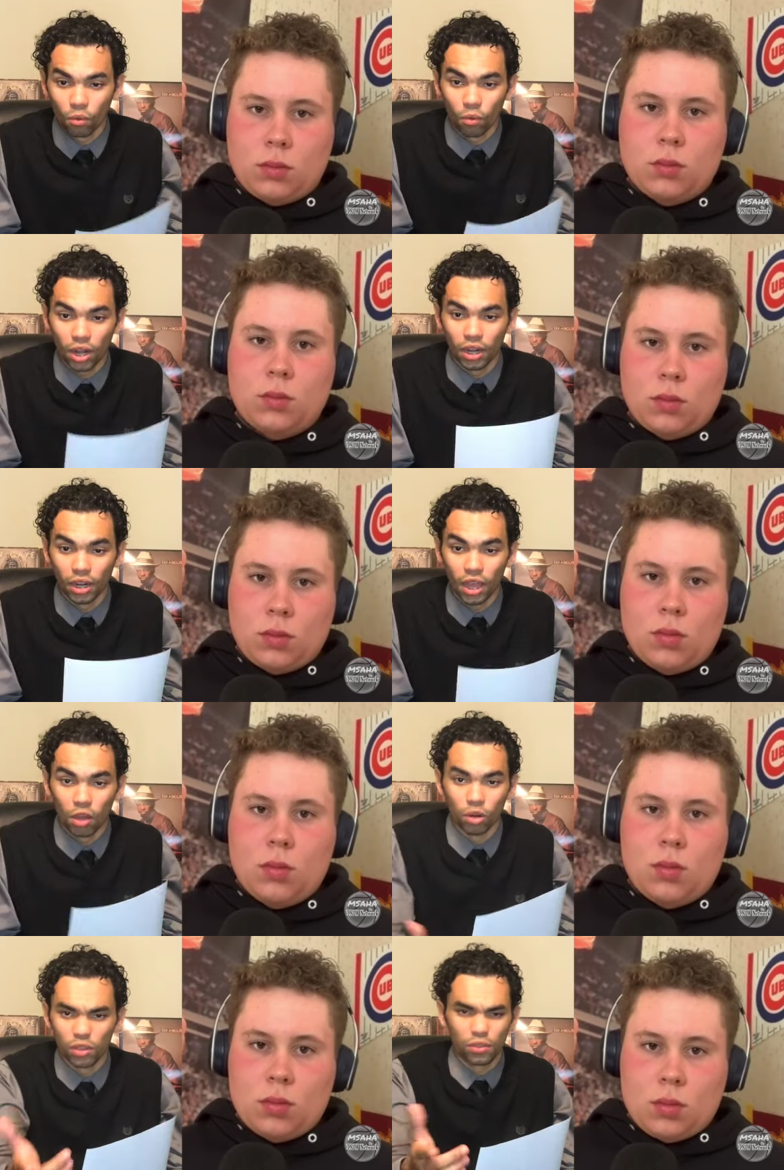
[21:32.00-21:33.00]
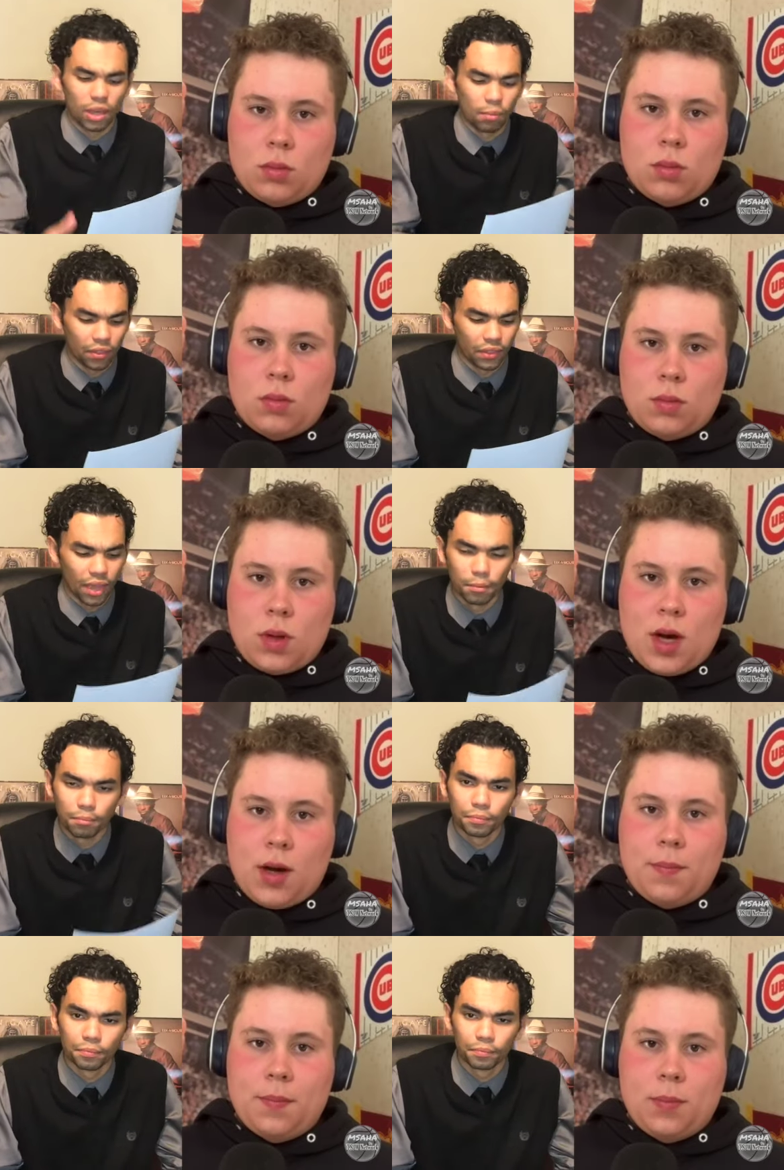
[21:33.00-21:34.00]
Speaker 1: ready to go. What do you think about that?
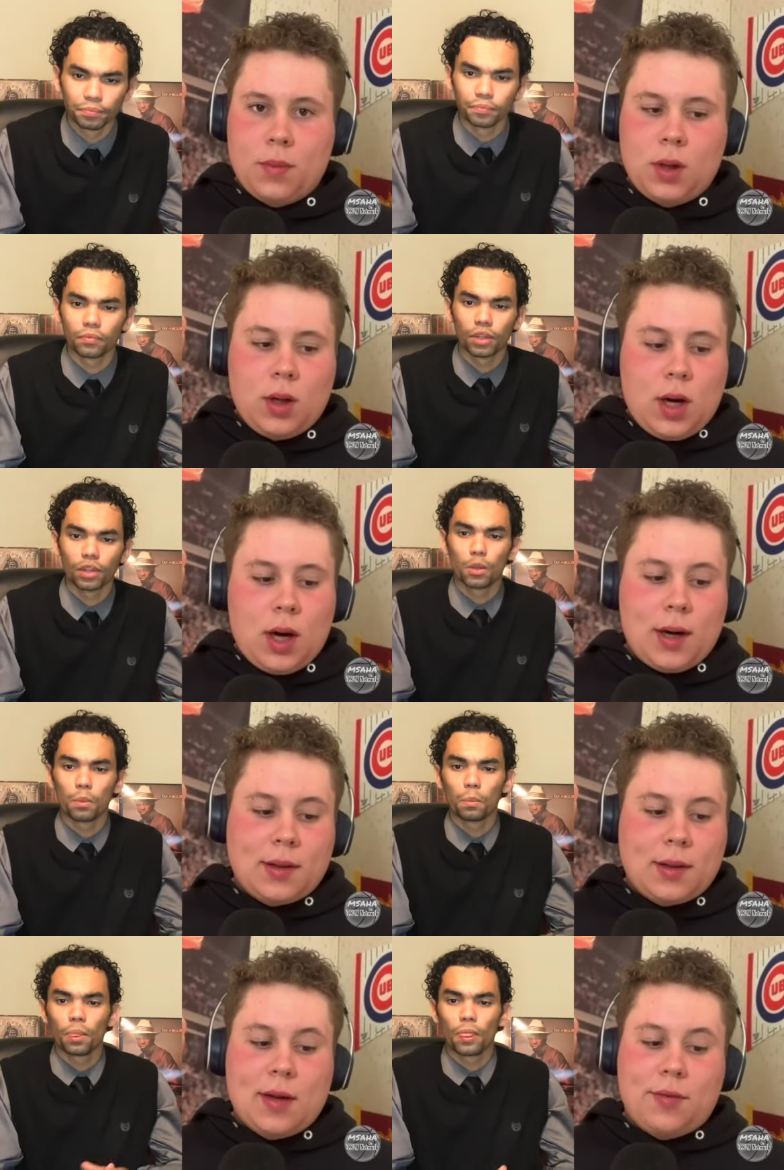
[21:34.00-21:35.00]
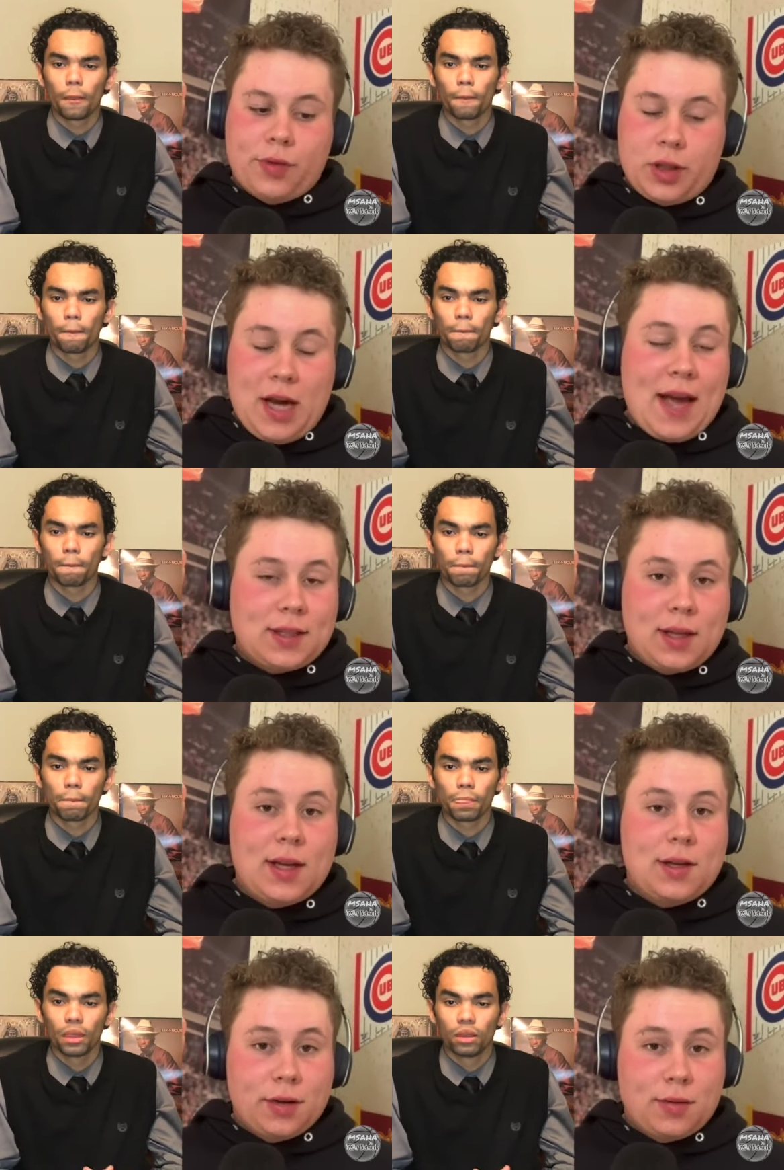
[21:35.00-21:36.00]
Uh, I
Speaker 2: think for
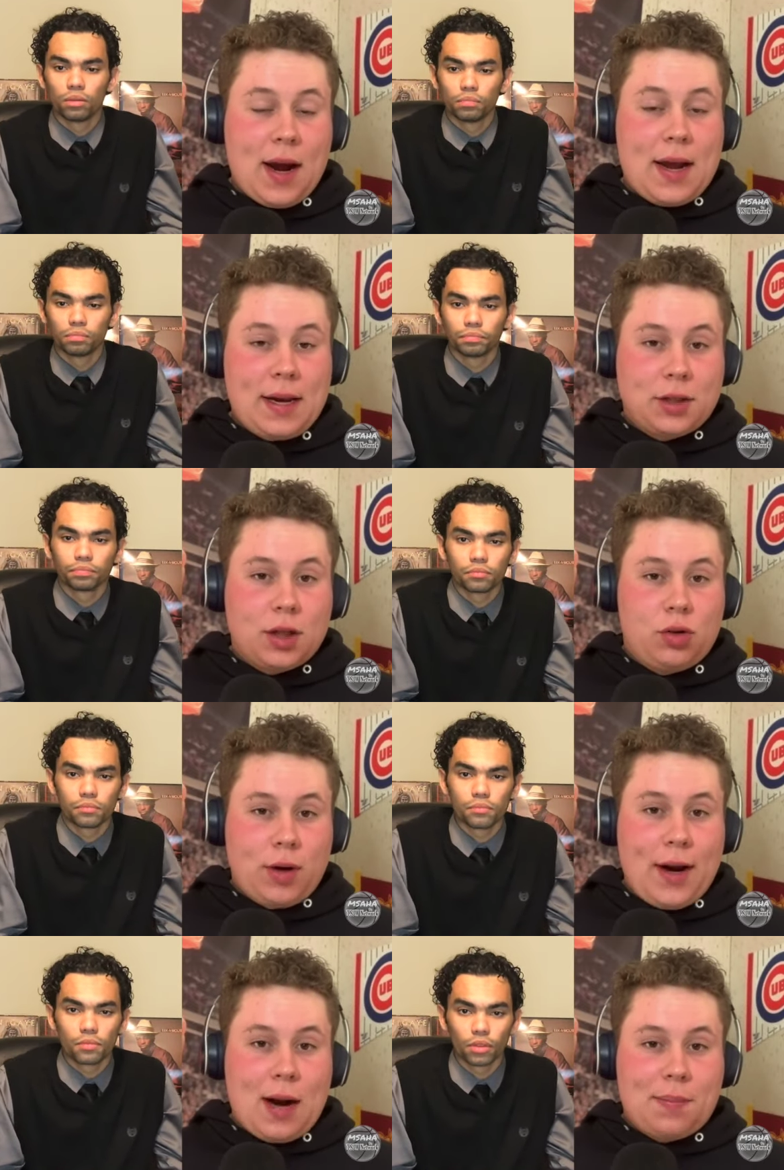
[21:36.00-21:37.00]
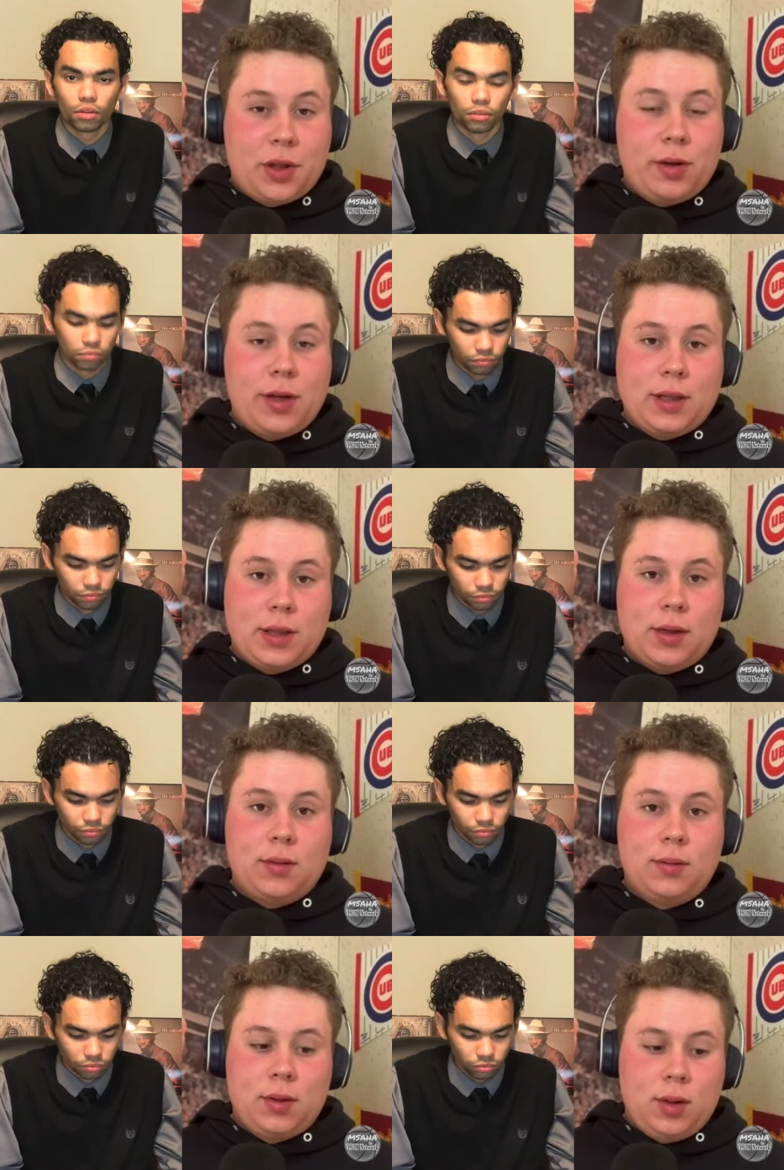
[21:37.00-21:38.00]
Jackson, it, you're right. It's a great opportunity
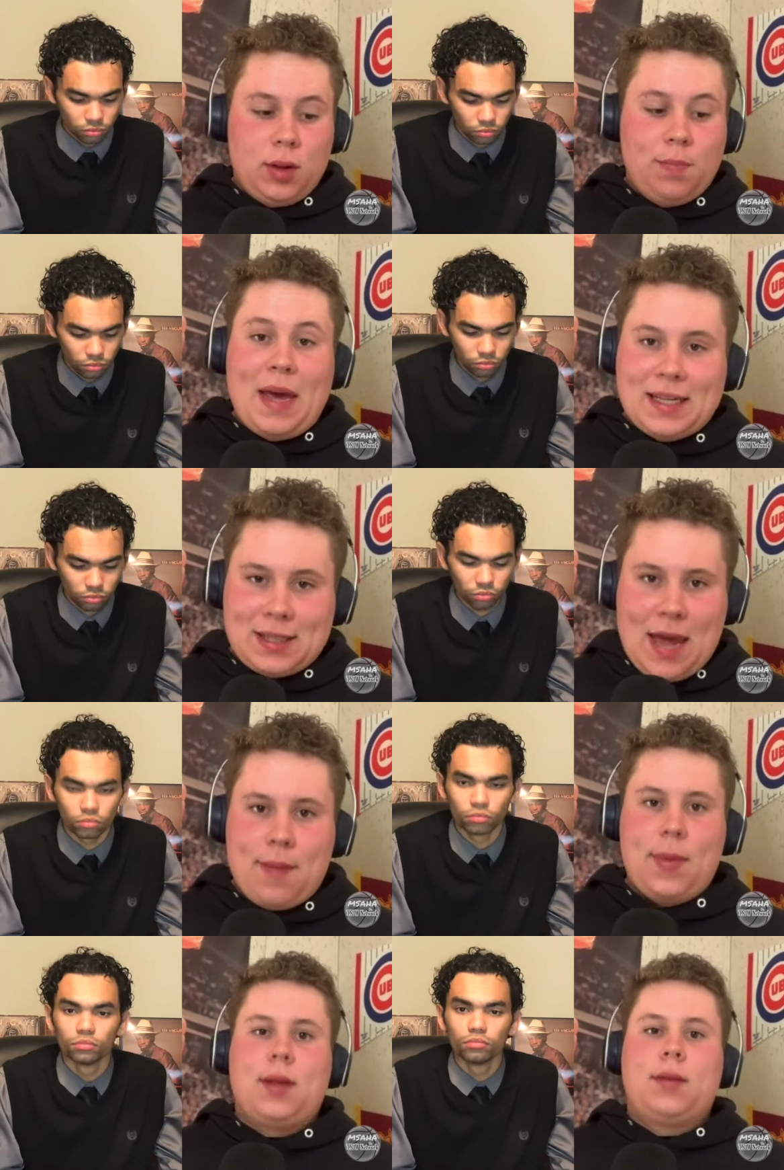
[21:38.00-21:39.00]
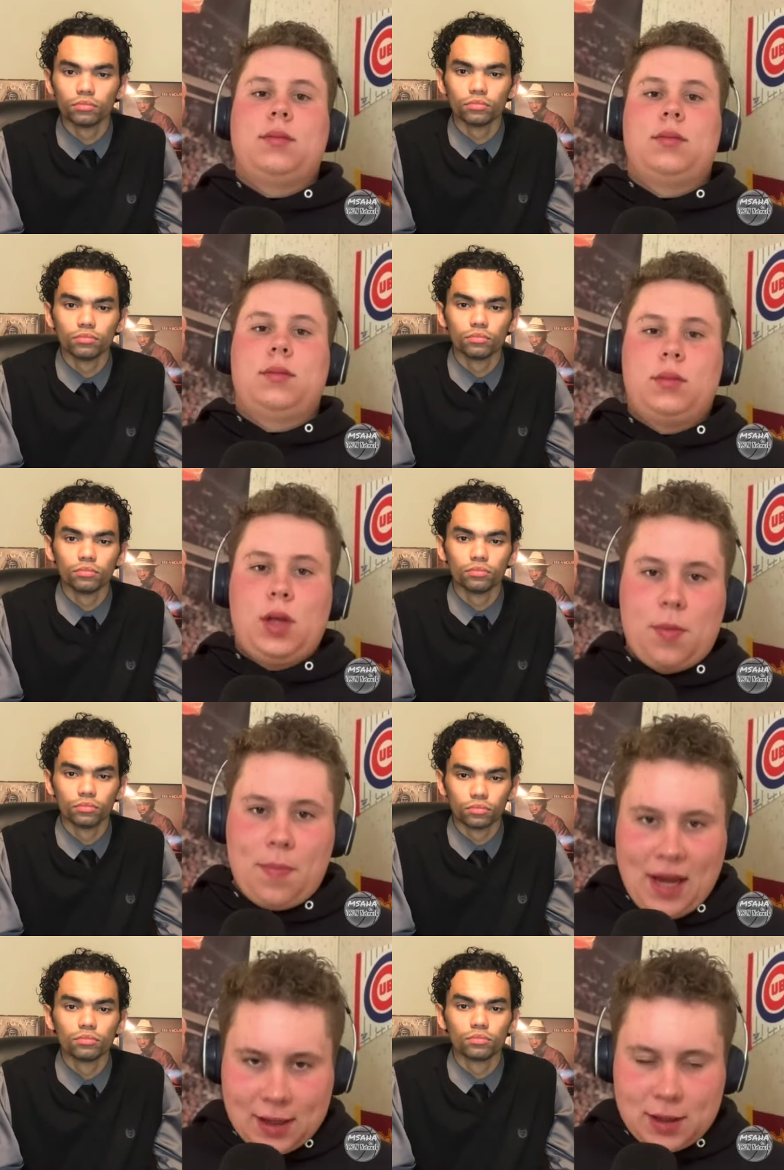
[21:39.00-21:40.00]
to make a statement. You know,
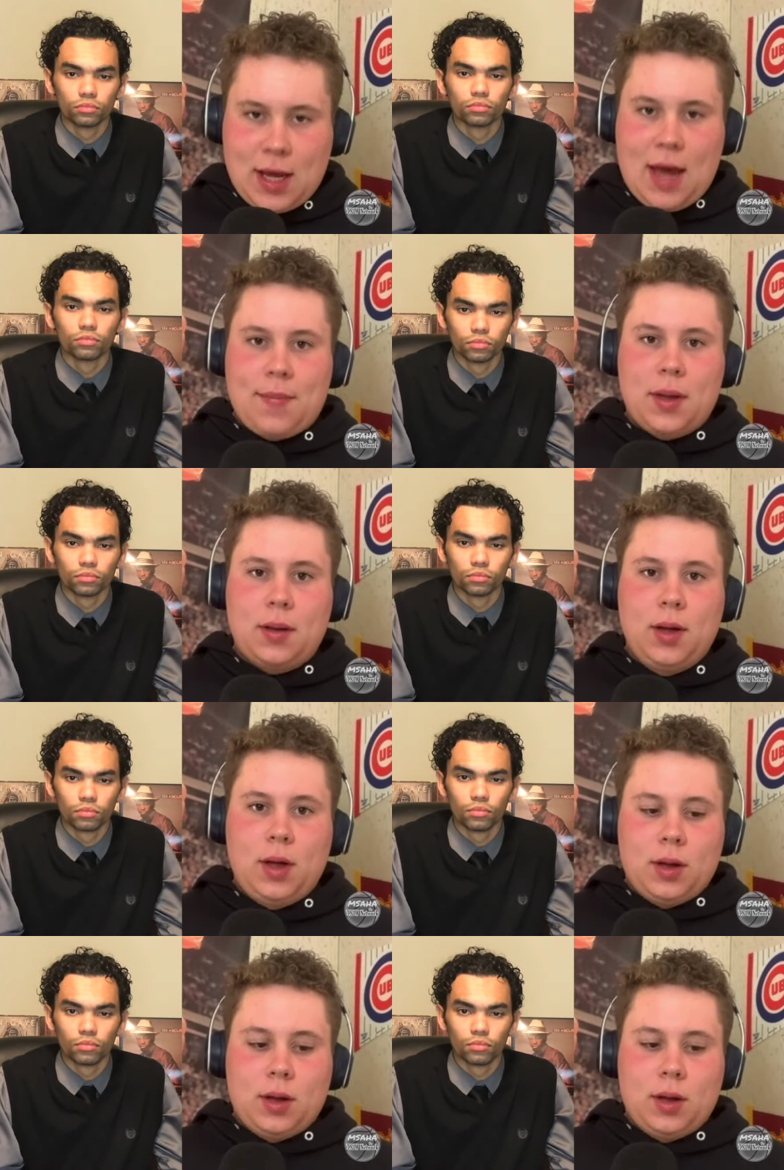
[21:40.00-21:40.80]
make a statement.